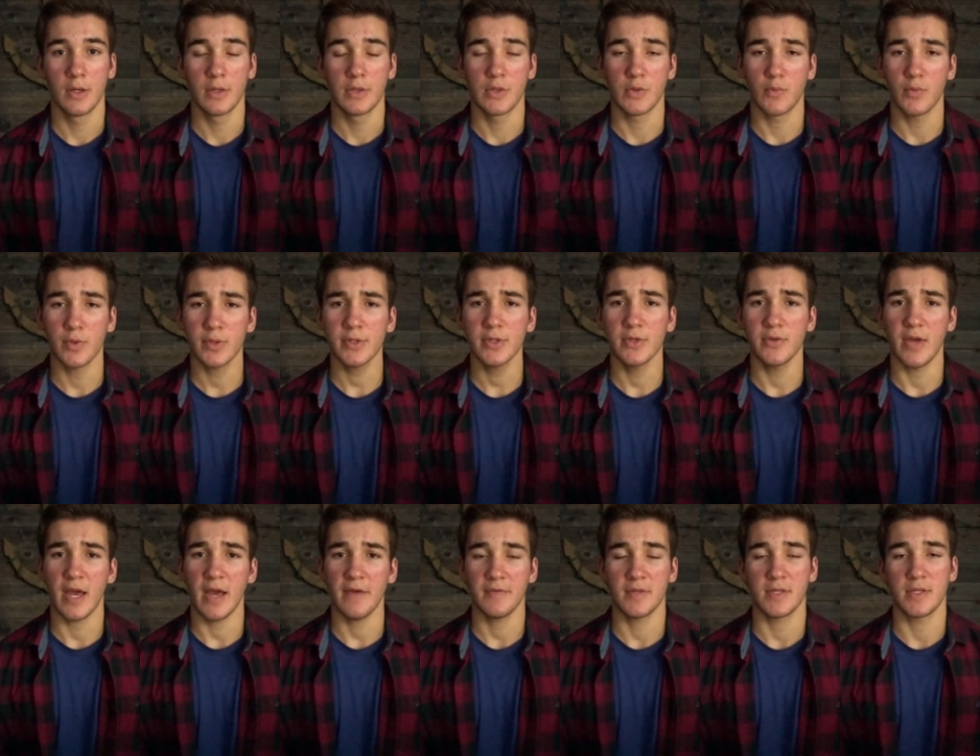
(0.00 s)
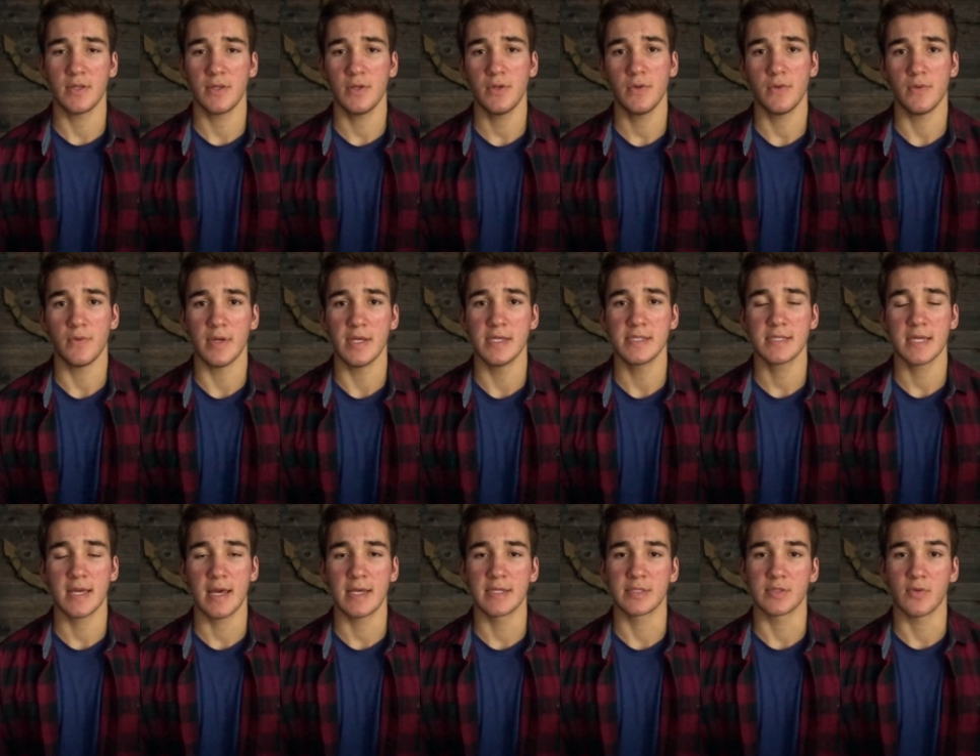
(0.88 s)
The work you have to do
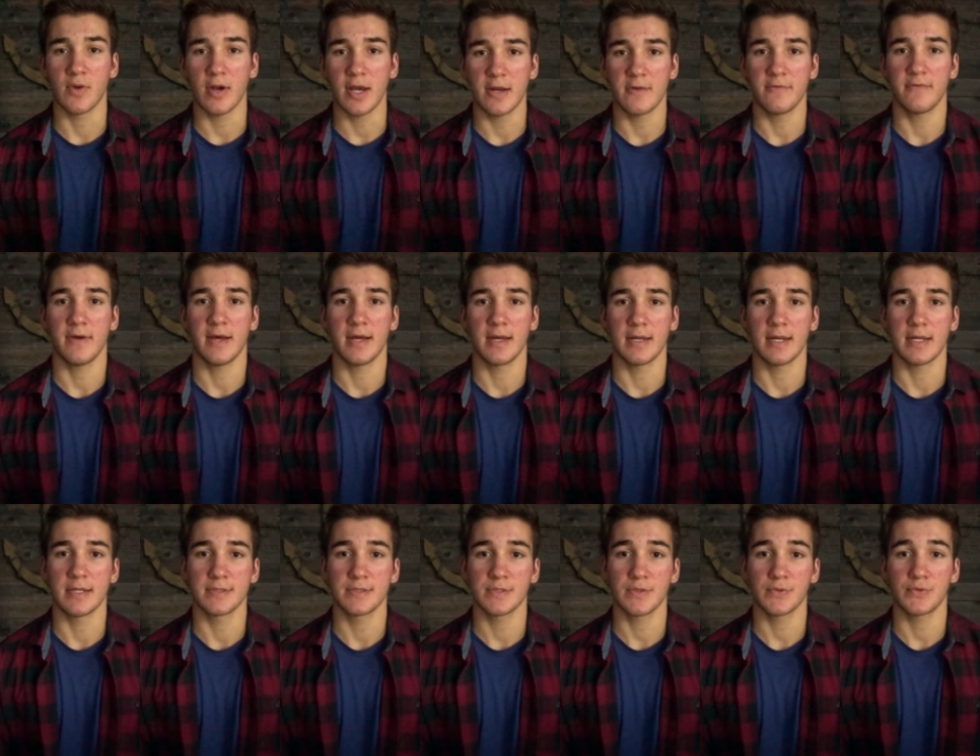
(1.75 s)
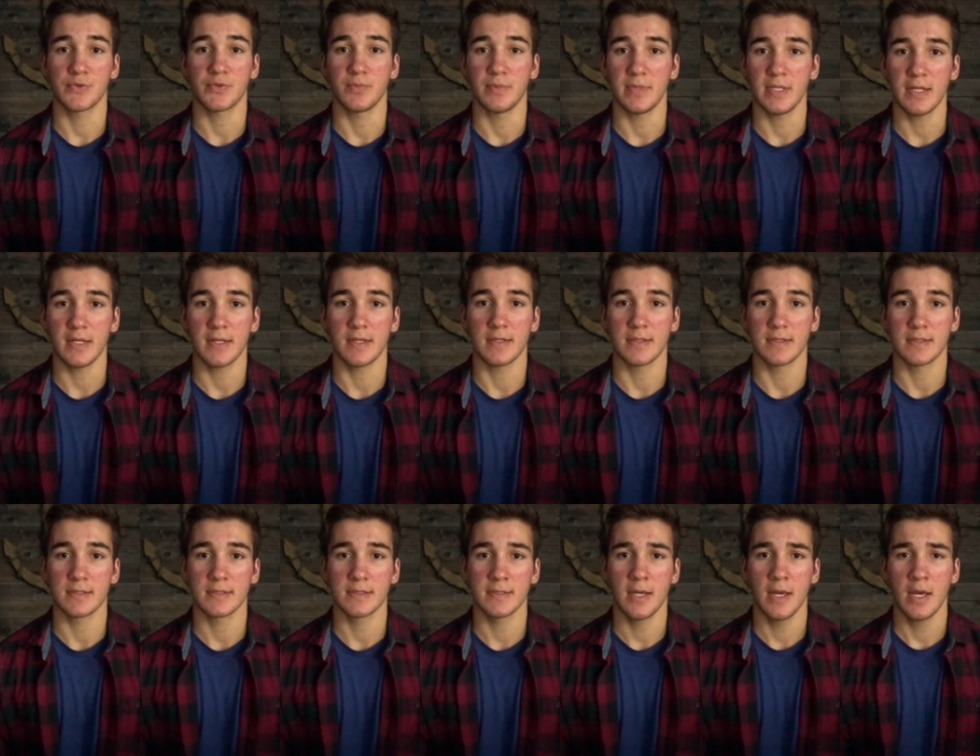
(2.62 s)
isn't as gratifying as social media
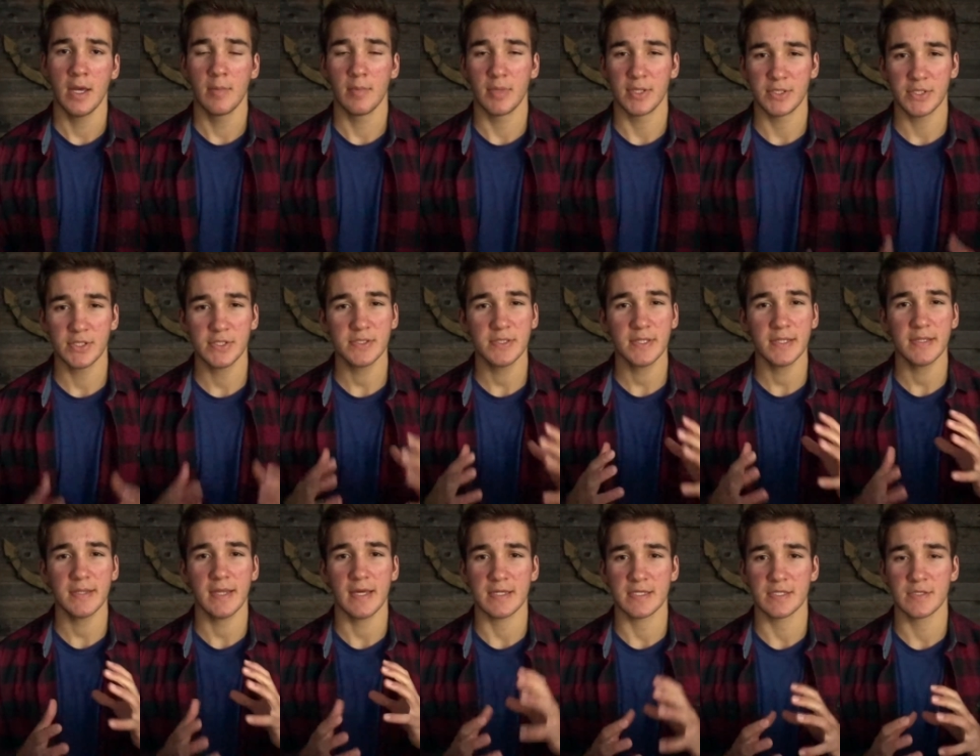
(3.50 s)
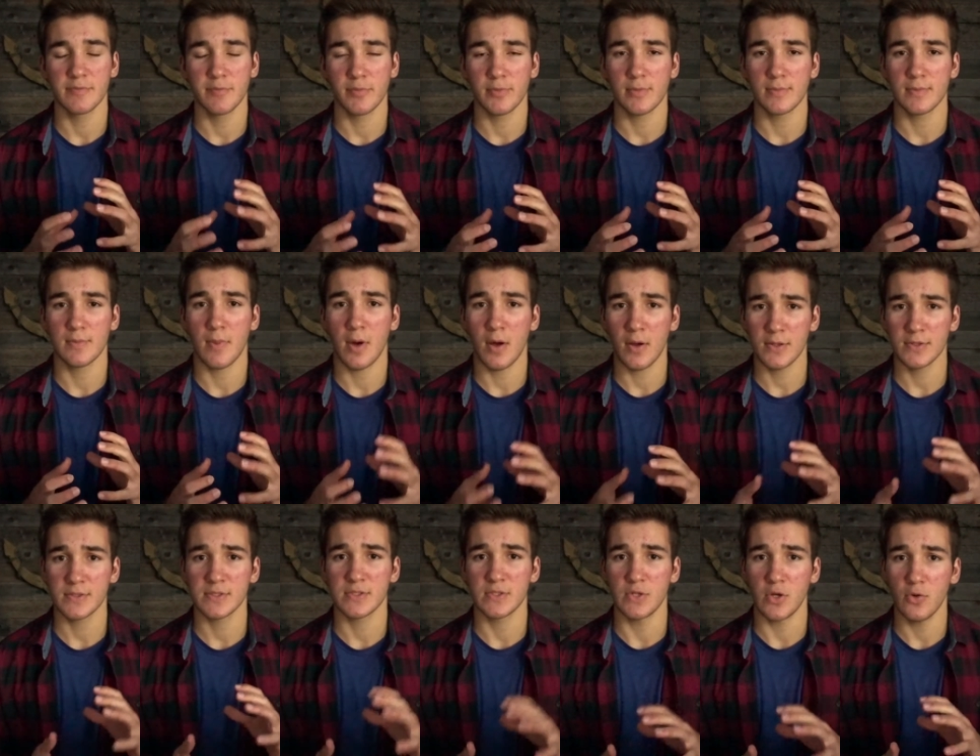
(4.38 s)
is, but just like that small
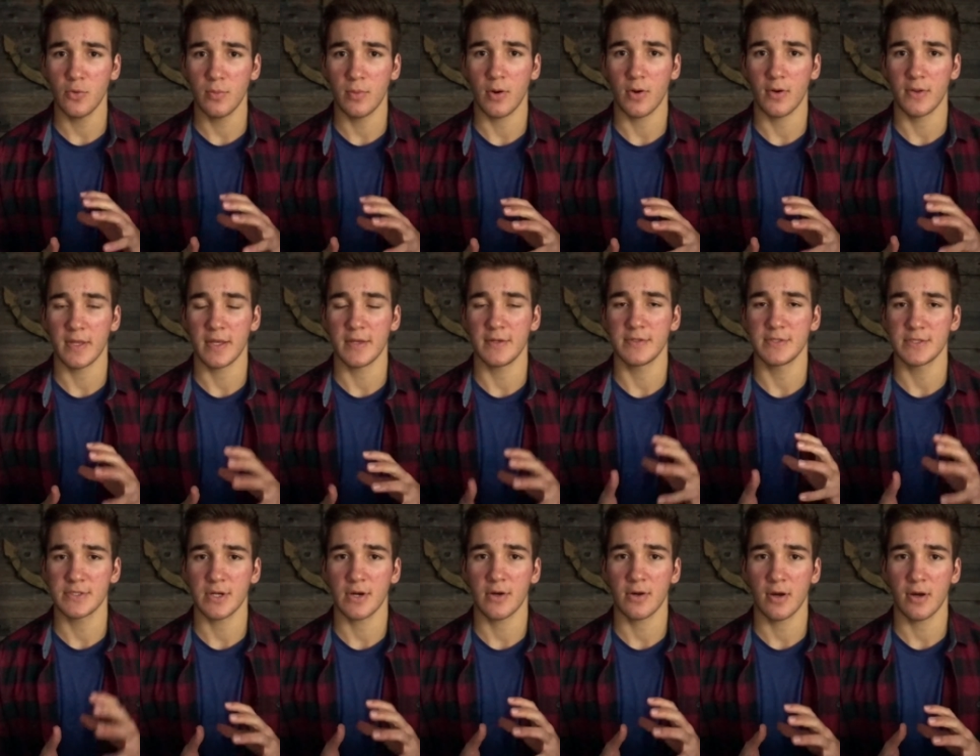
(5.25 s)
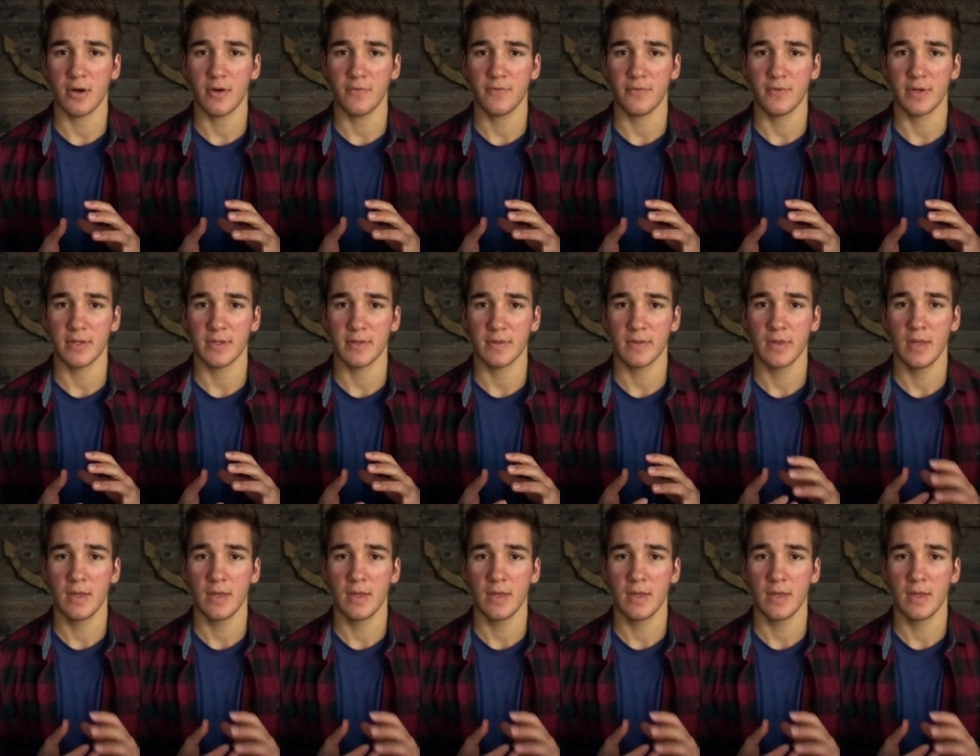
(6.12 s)
snowball that you start off with,